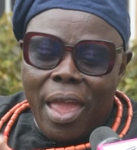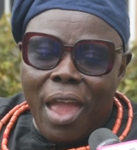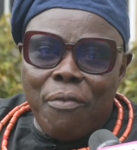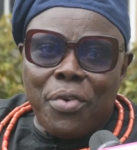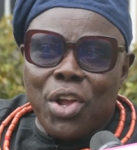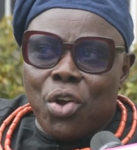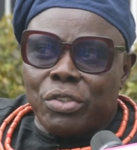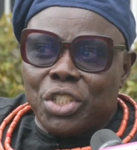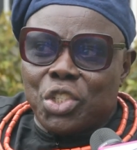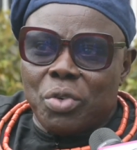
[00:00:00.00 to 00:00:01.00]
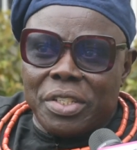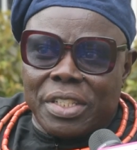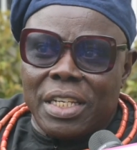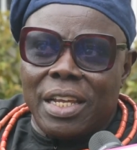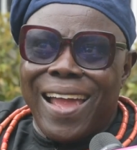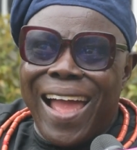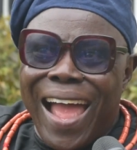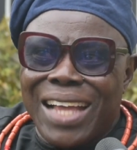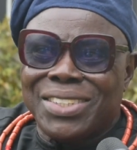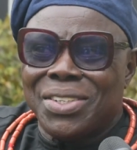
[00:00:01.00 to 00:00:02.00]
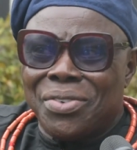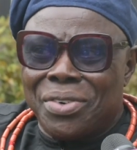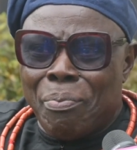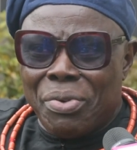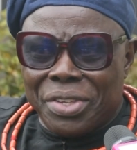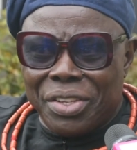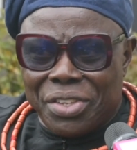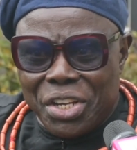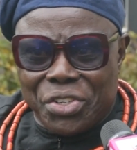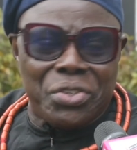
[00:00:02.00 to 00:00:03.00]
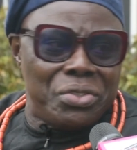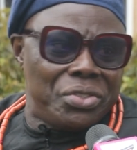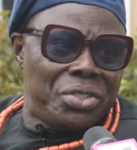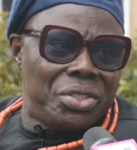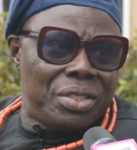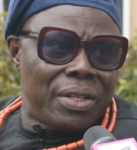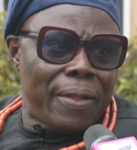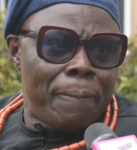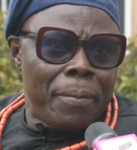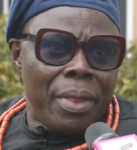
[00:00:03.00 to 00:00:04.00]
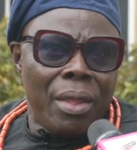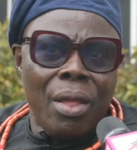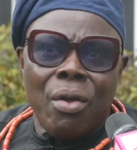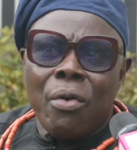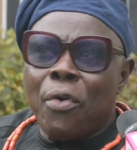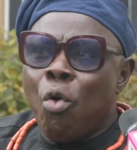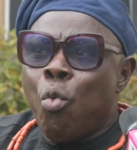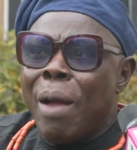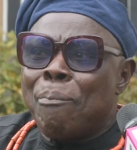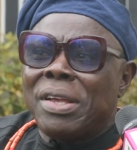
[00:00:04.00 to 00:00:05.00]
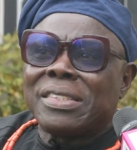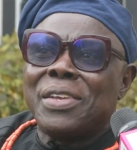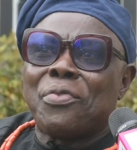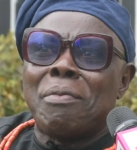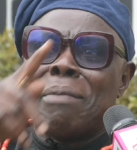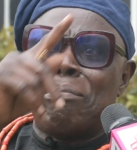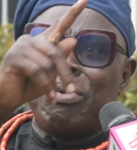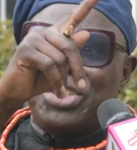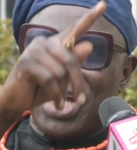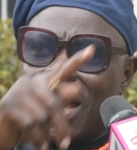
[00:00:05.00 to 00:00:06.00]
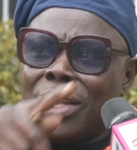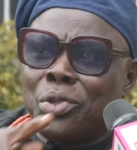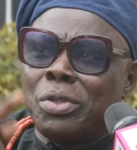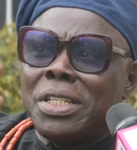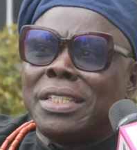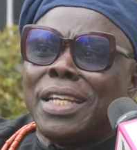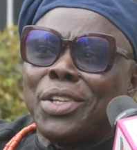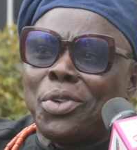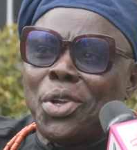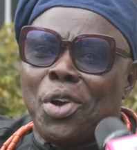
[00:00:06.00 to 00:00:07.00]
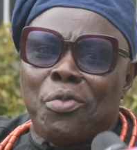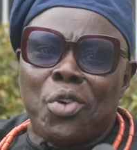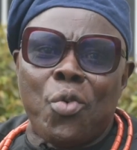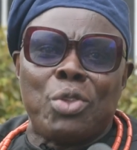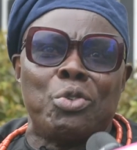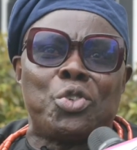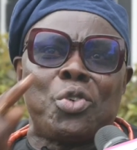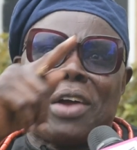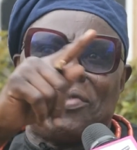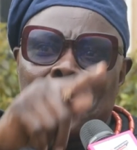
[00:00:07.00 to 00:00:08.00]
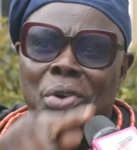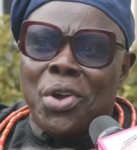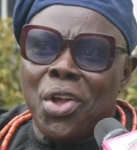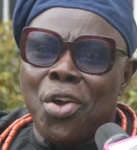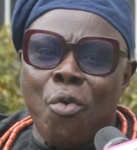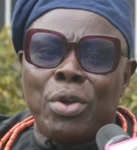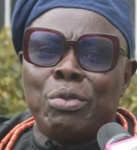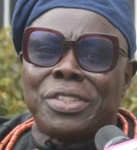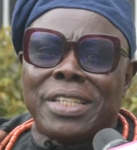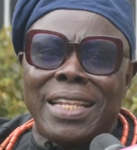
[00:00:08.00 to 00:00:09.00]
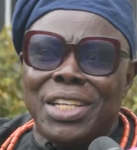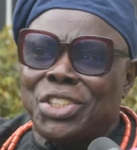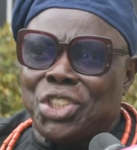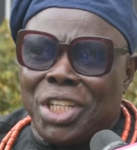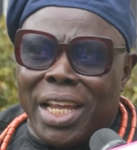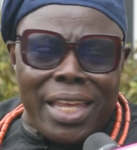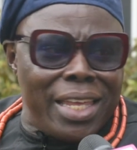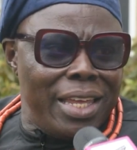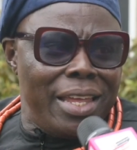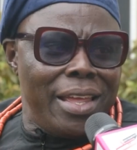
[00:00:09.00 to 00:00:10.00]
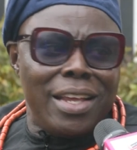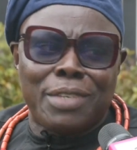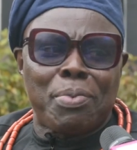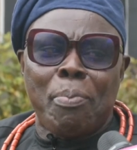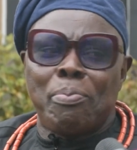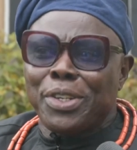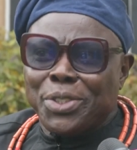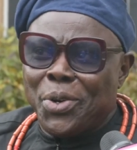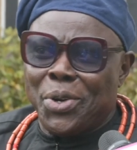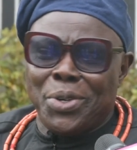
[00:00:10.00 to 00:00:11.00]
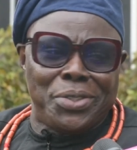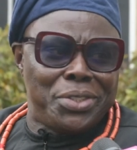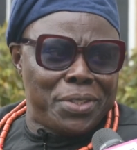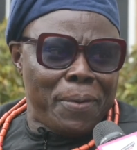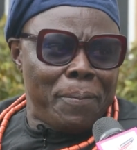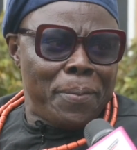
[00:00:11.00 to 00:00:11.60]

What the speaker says: every constituency has representations. For one person from Abuja to dictate to the governor when to travel or when to sign a check is preposterous.